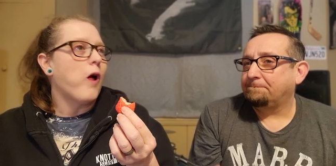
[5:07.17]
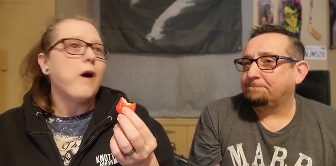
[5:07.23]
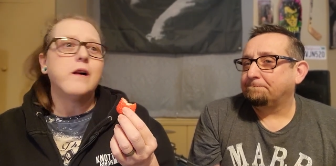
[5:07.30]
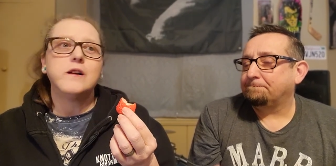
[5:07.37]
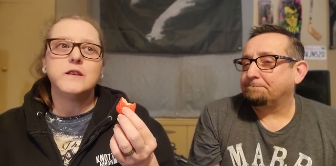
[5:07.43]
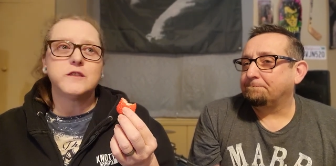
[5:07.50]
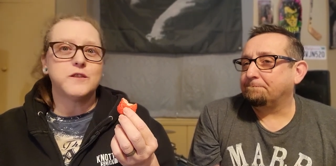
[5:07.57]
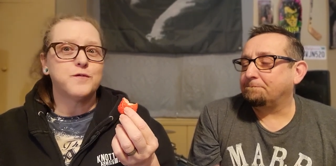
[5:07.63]

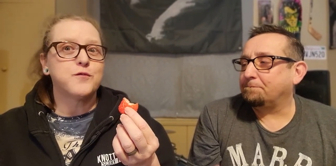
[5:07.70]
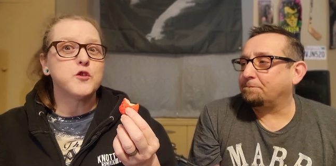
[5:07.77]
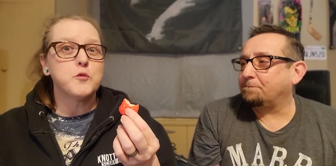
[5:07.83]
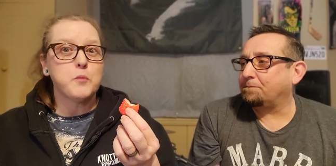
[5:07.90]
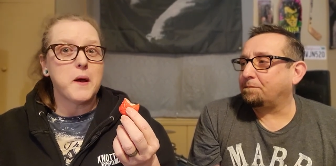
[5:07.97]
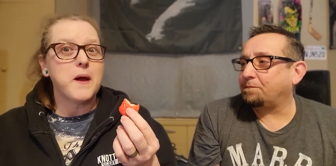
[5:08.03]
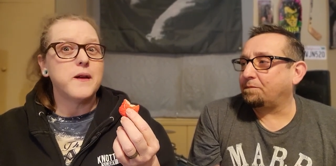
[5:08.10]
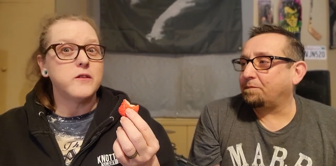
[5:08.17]
Speaker 1: It's fruit
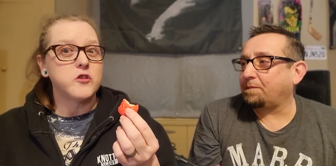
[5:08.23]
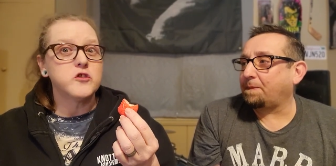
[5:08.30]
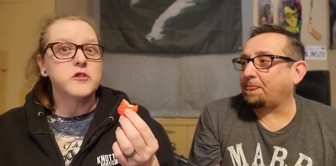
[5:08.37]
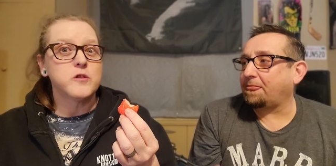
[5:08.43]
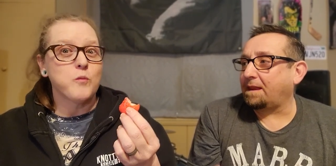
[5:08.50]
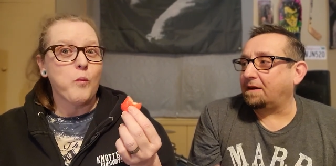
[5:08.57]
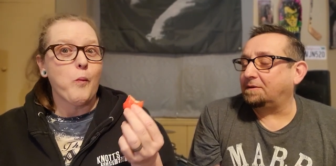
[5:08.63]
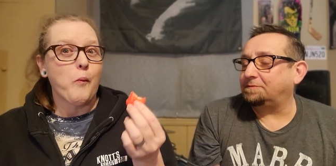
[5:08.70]
punch.
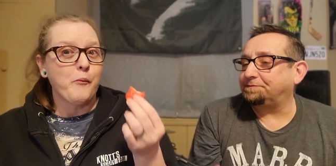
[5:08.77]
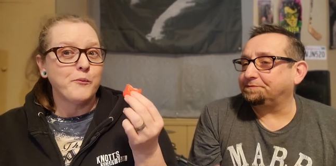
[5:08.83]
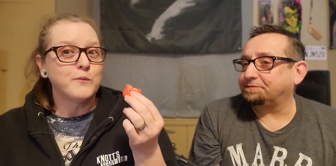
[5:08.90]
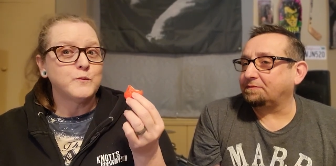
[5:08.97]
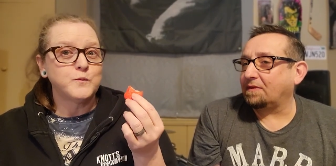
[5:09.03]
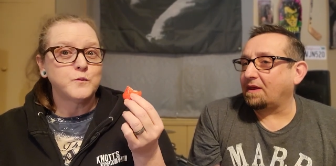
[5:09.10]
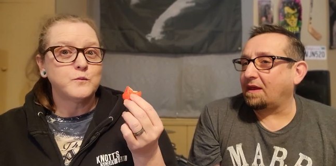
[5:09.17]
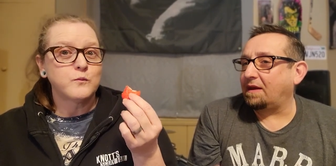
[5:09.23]

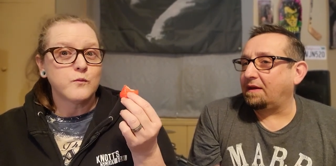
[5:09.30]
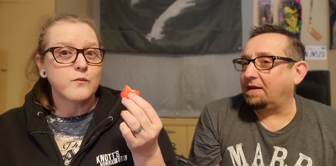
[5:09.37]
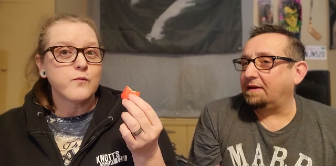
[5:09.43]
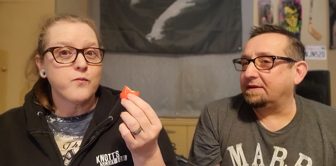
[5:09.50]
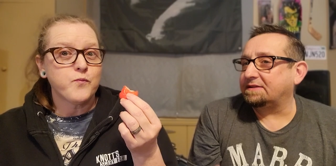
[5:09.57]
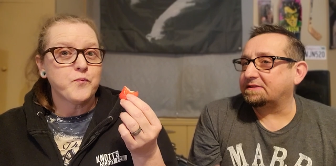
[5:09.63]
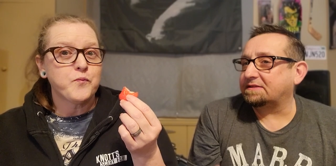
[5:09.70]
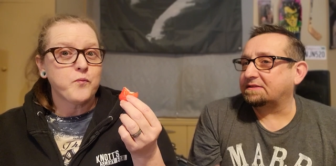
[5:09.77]

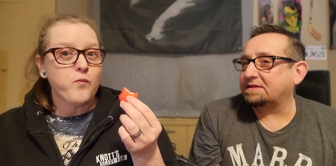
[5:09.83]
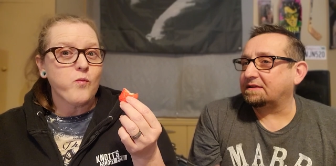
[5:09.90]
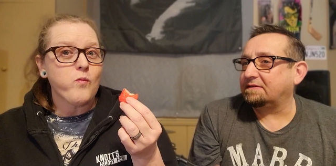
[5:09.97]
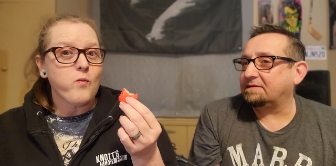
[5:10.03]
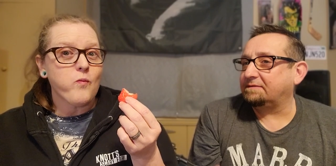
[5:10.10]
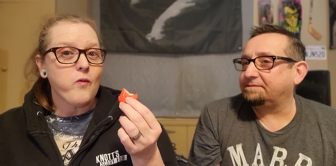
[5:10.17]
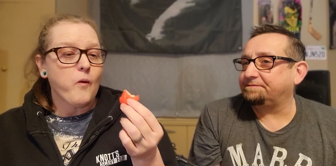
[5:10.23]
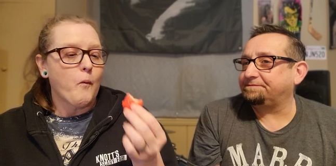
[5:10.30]
Speaker 2: It's.
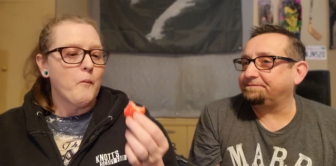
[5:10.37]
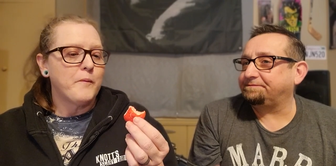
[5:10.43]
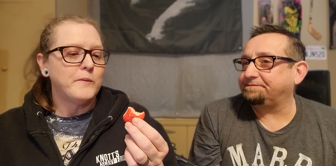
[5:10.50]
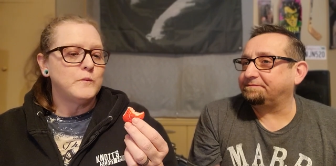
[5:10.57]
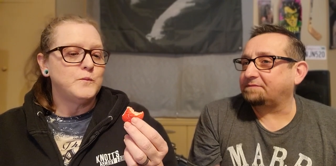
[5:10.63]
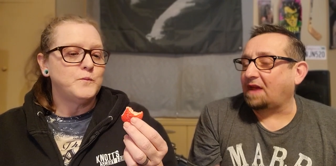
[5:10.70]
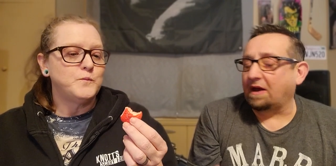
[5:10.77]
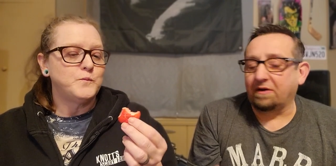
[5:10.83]

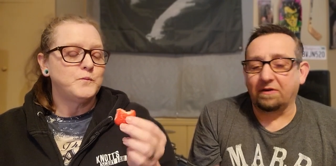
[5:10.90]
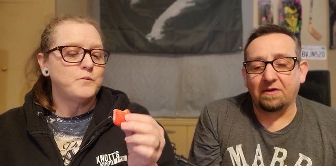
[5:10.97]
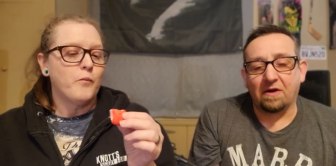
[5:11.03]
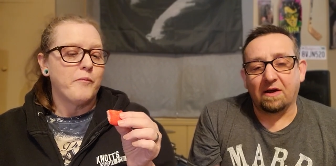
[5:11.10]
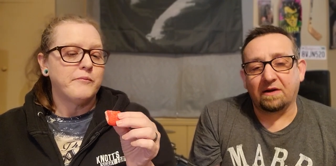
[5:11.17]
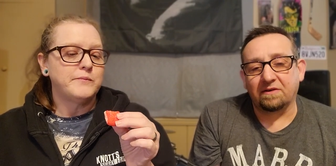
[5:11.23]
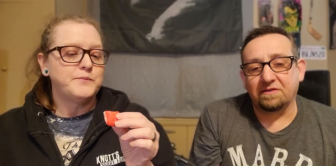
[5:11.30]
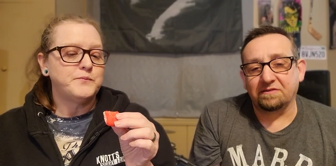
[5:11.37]
I don't know how
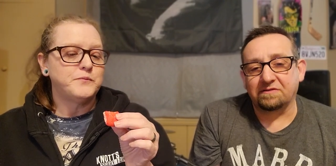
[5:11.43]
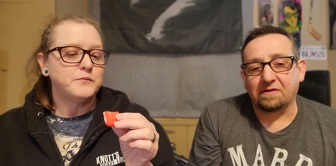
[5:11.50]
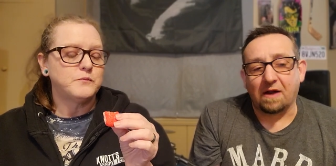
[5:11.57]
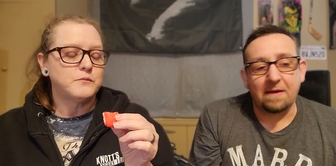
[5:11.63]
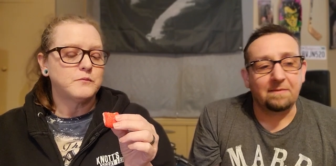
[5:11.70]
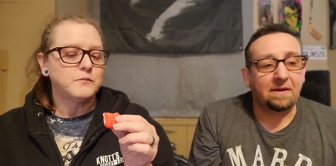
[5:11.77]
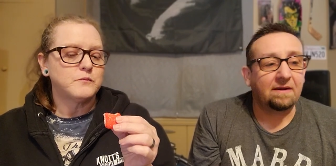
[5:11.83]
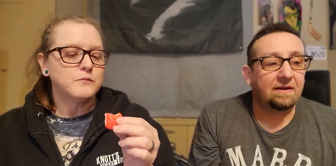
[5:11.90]
to
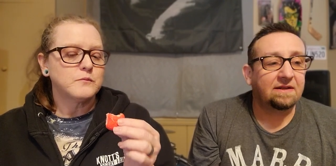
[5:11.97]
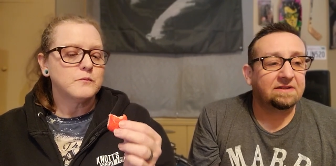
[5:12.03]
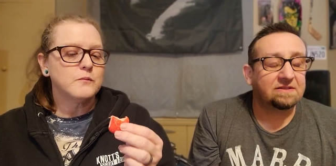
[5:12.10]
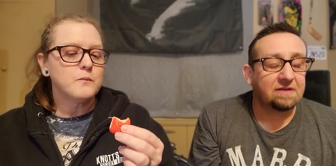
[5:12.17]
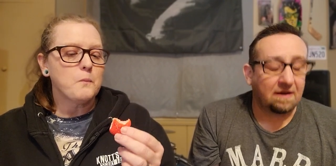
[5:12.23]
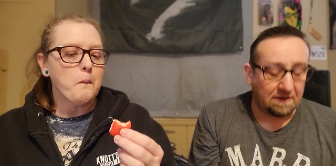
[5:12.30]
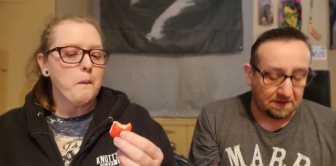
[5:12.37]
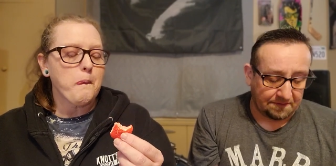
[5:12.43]
describe it. It's
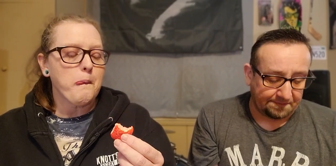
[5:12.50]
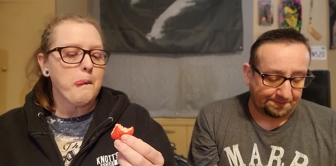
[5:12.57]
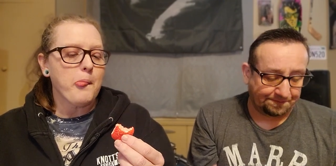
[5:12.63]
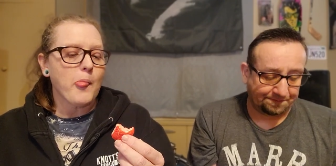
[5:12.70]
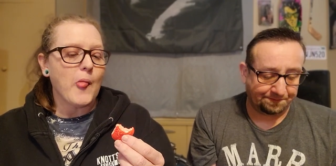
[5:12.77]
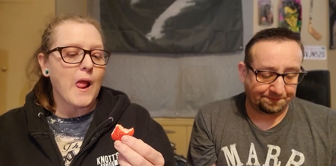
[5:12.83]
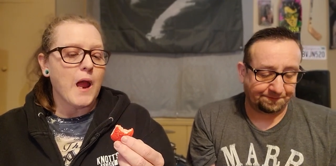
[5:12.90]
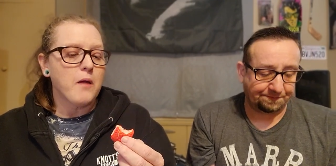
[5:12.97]
um.
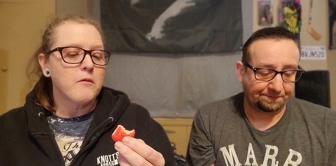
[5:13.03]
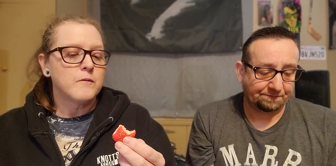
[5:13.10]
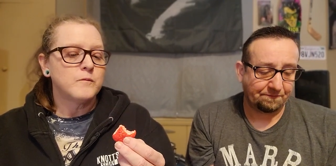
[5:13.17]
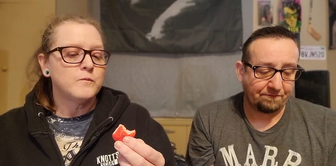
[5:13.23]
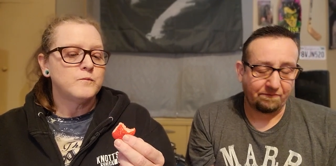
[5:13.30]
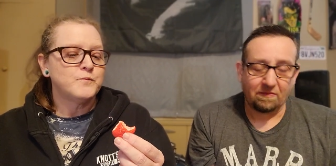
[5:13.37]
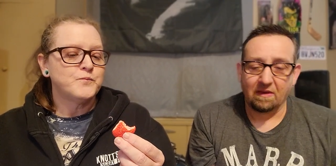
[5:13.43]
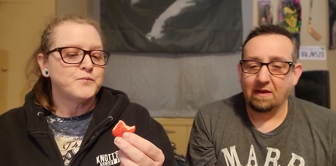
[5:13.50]

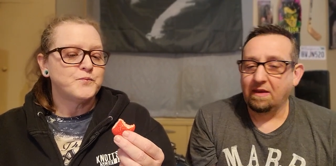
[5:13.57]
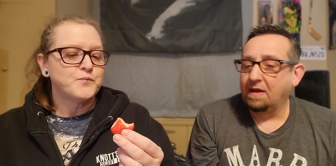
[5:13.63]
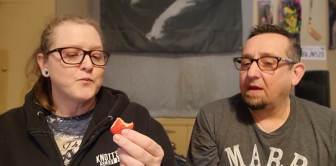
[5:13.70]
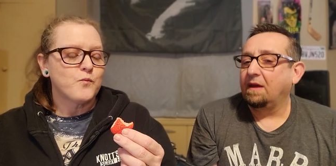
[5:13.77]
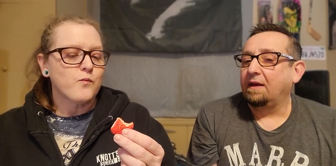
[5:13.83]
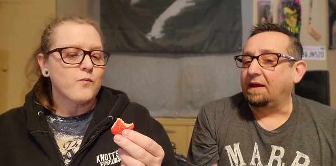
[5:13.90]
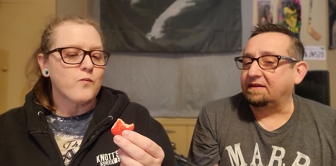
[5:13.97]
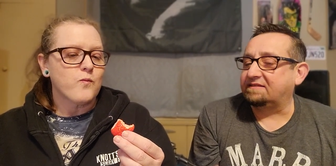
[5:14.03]

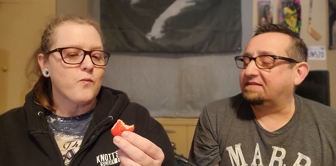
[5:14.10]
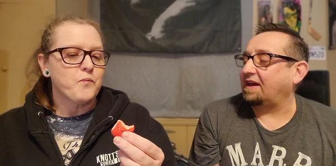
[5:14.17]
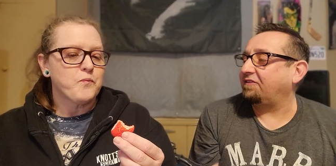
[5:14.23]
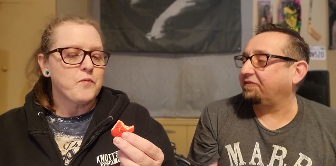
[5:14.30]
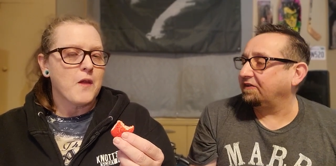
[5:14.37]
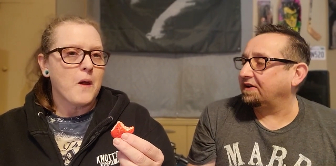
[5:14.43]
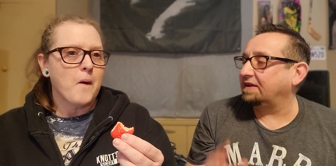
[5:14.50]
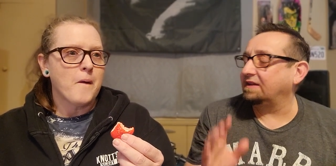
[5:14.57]
It's
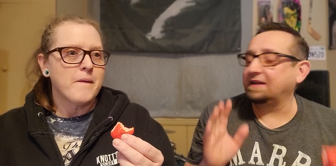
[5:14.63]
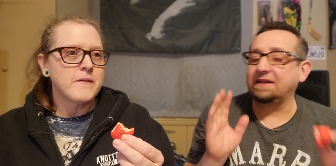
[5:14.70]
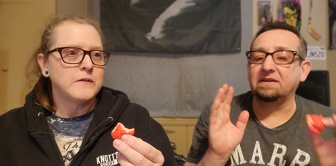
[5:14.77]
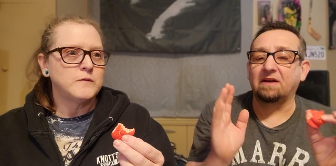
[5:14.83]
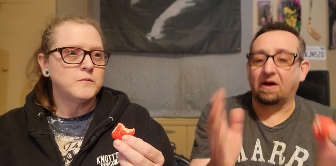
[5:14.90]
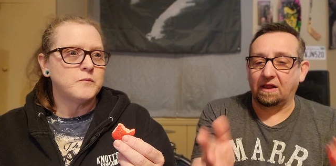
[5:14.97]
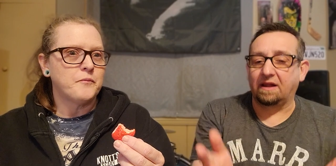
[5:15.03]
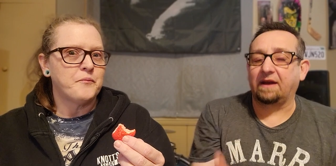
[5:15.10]
definitely
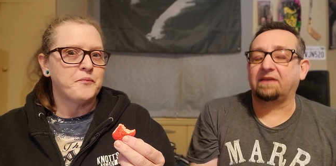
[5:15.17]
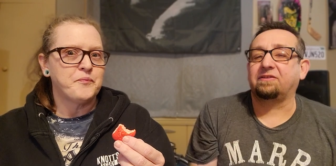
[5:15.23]
not like